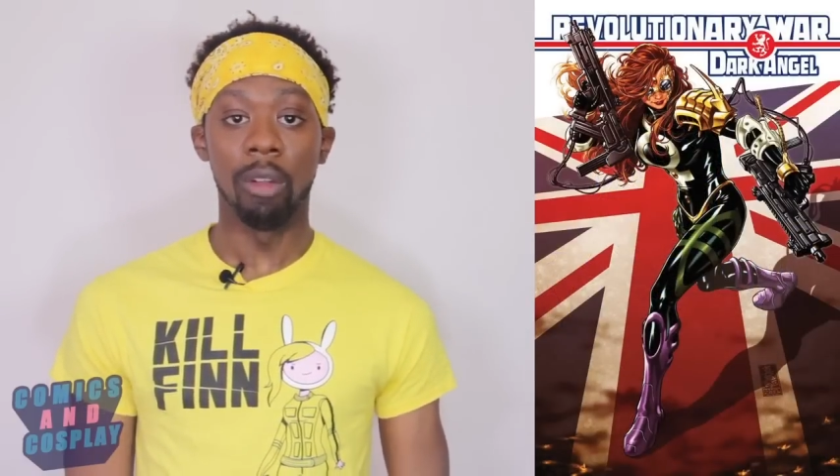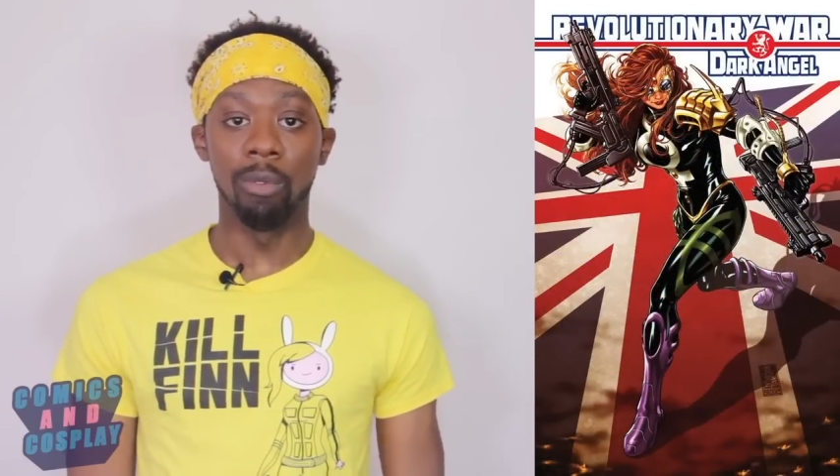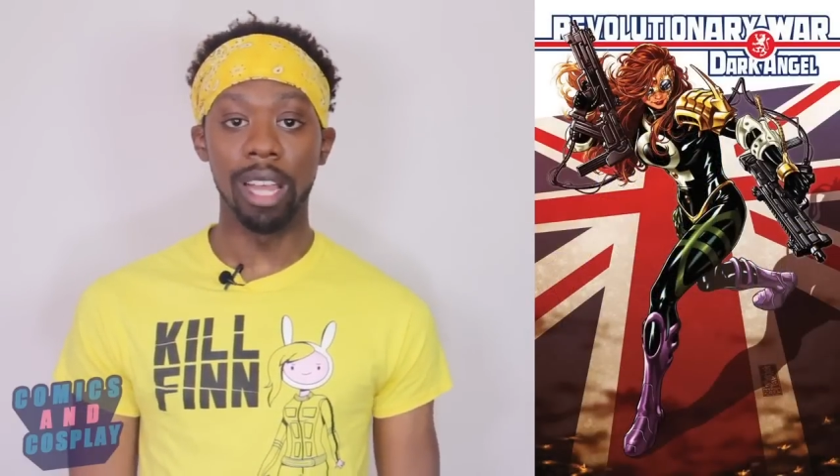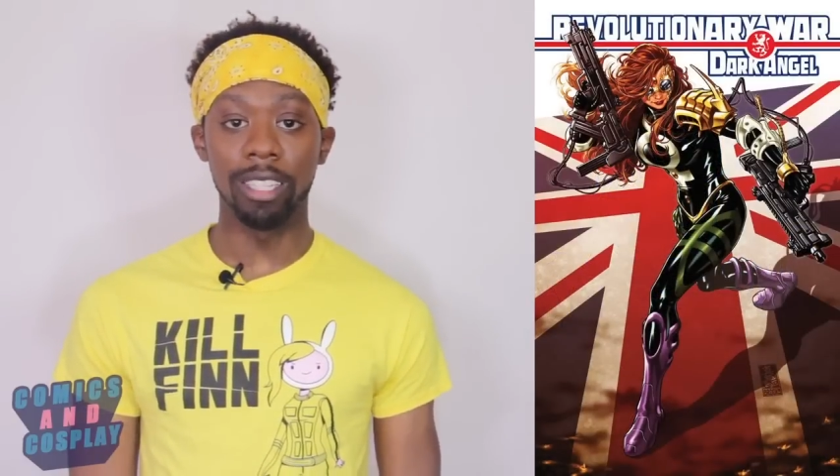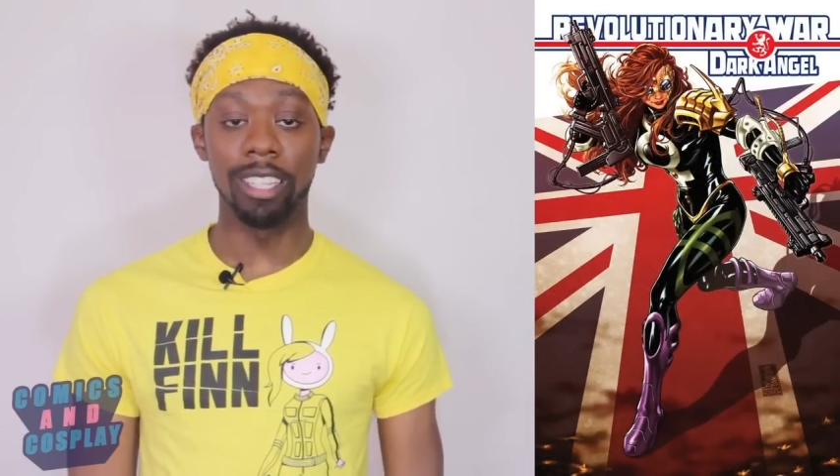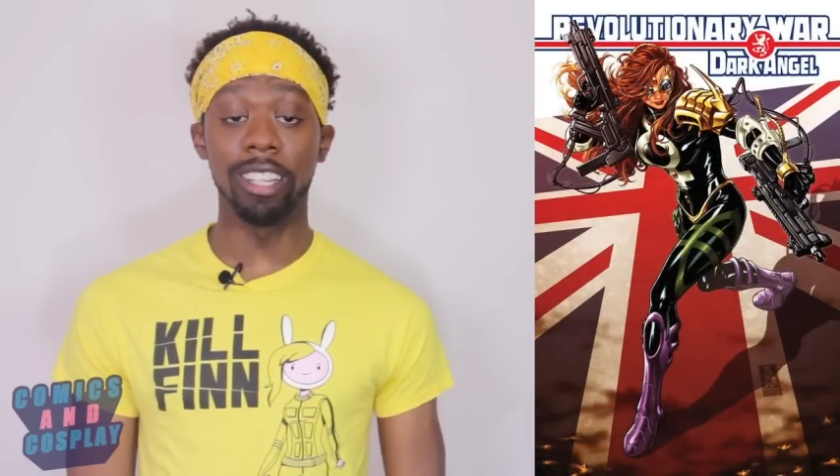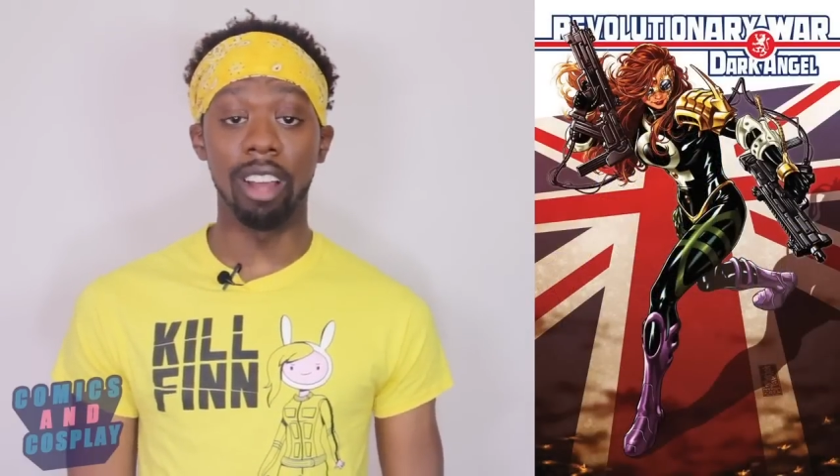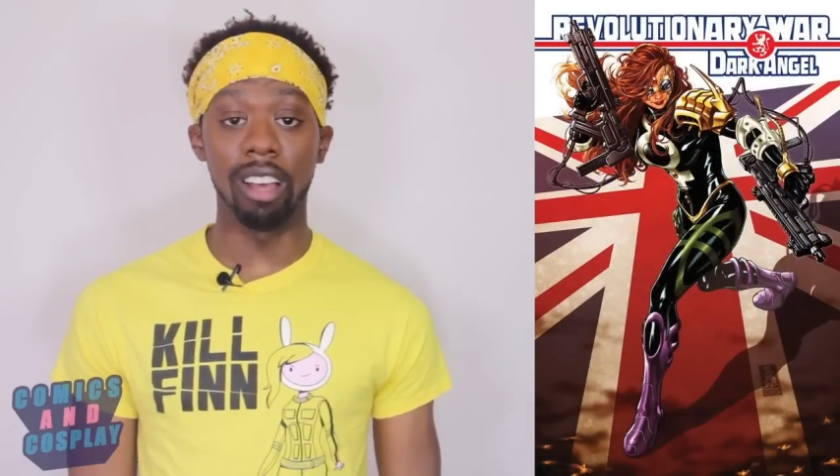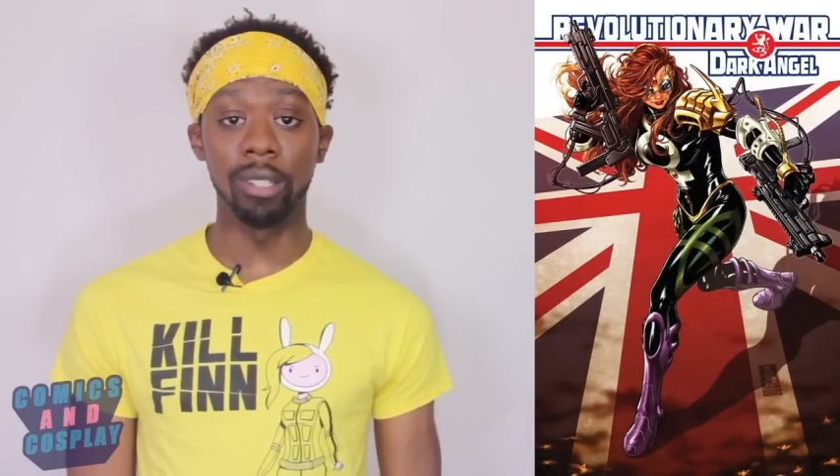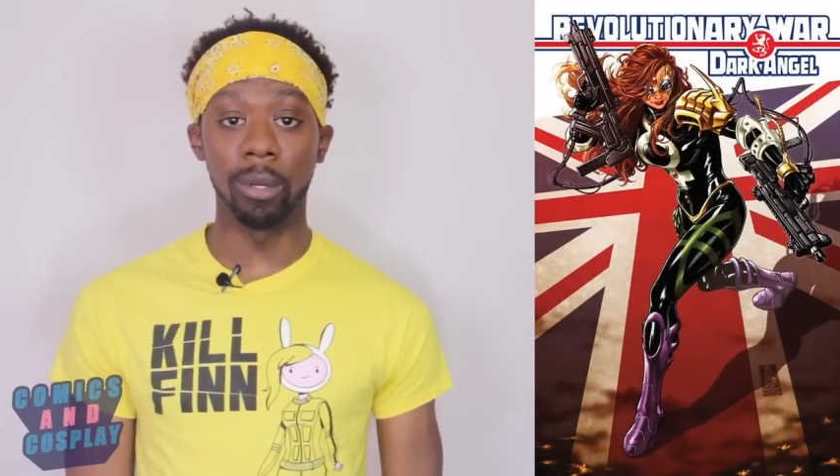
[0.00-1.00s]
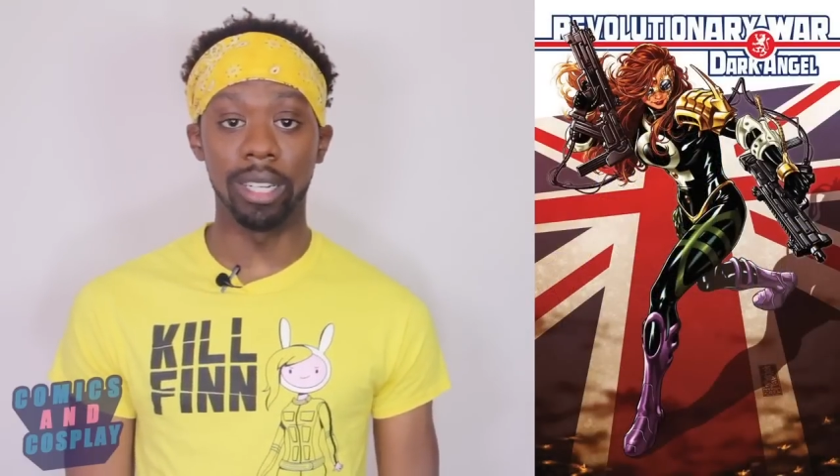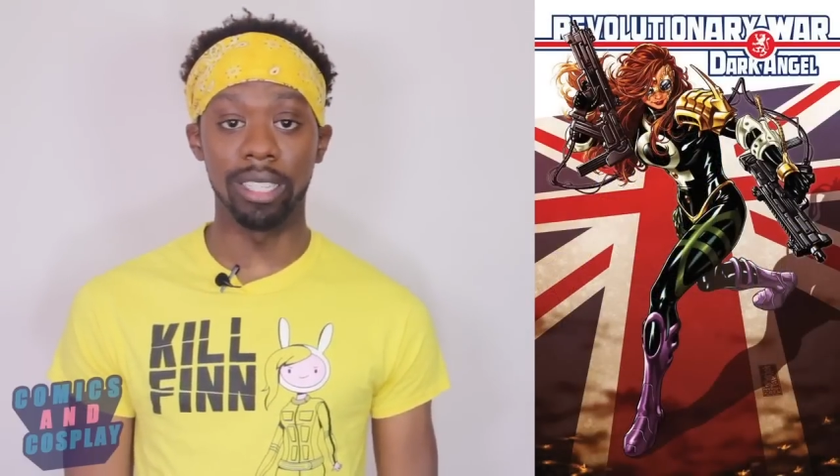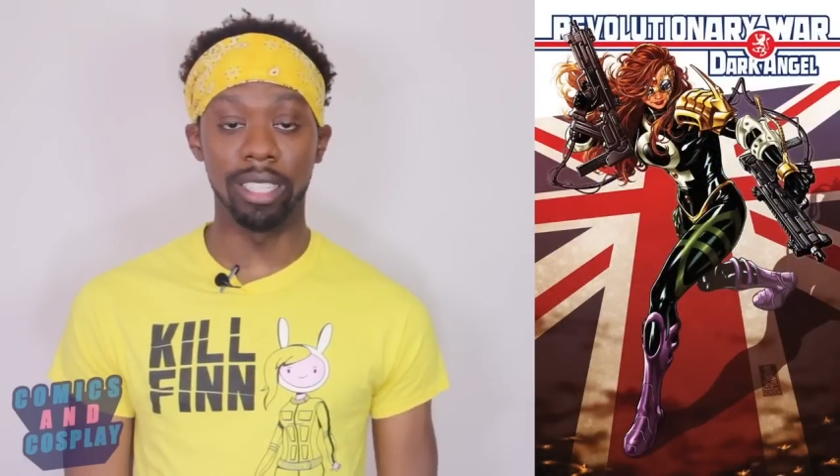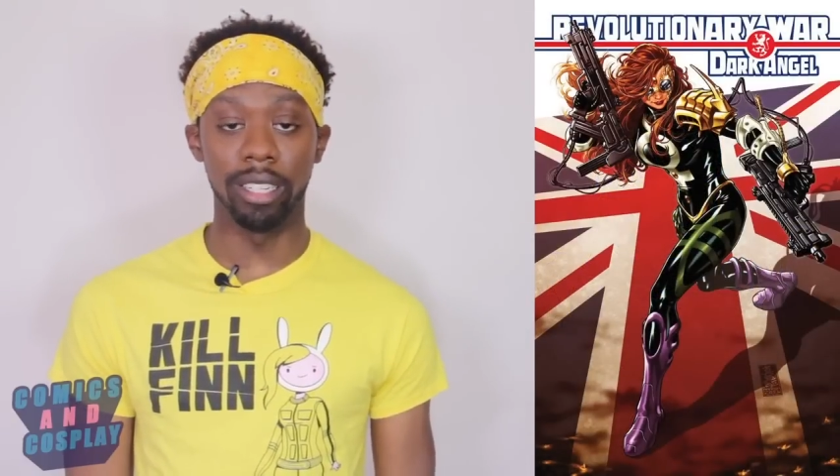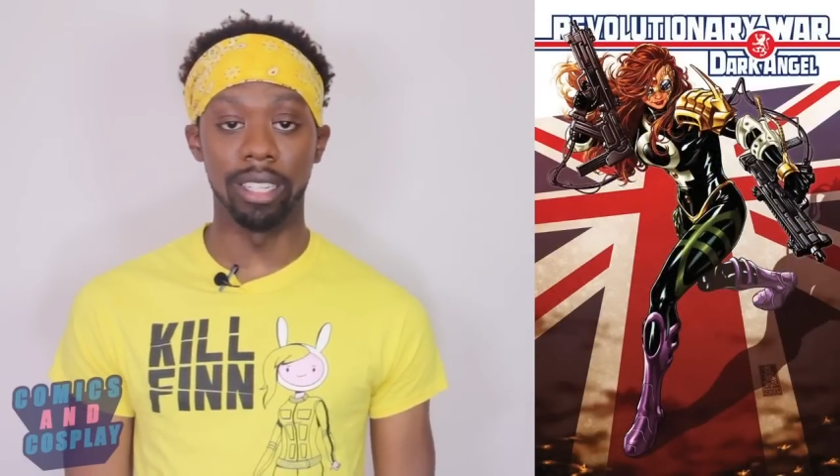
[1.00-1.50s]
rather than an
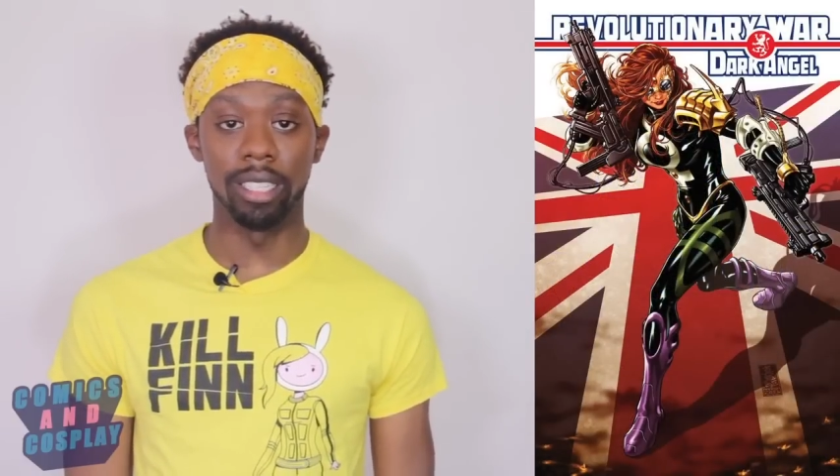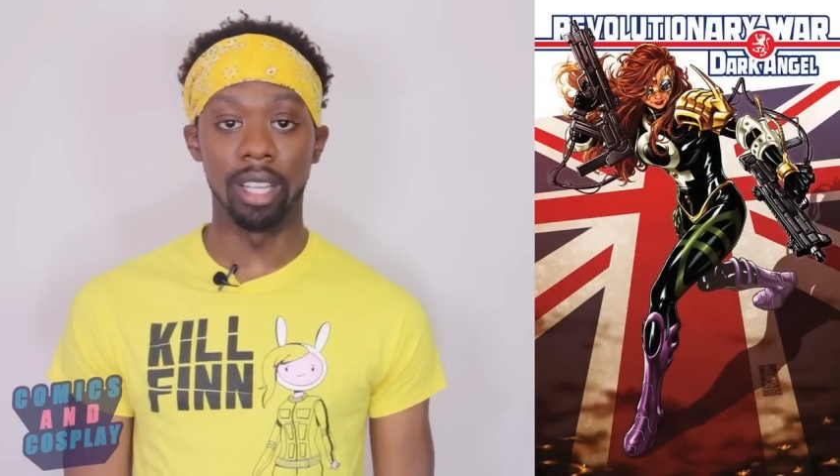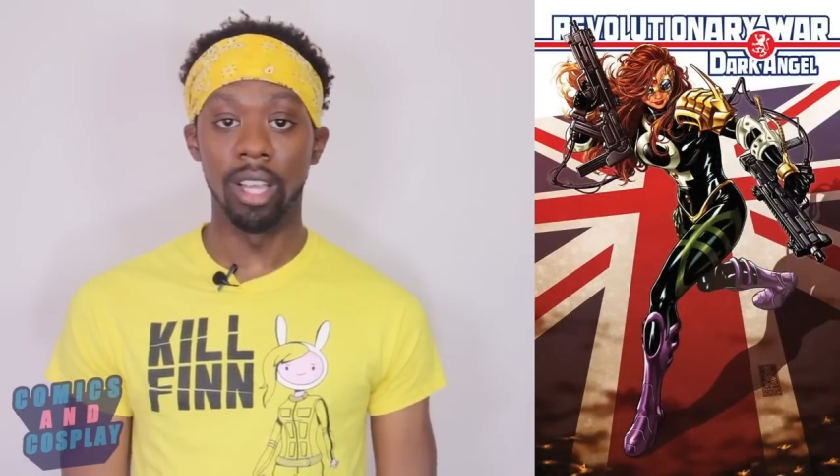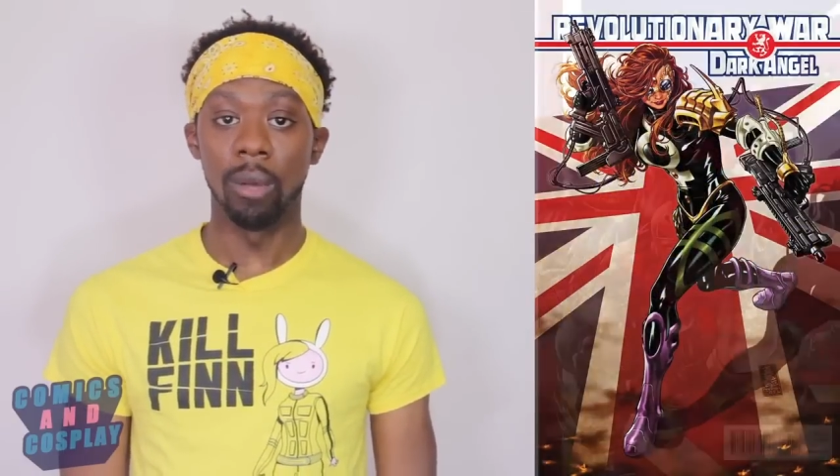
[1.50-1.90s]
ongoing series.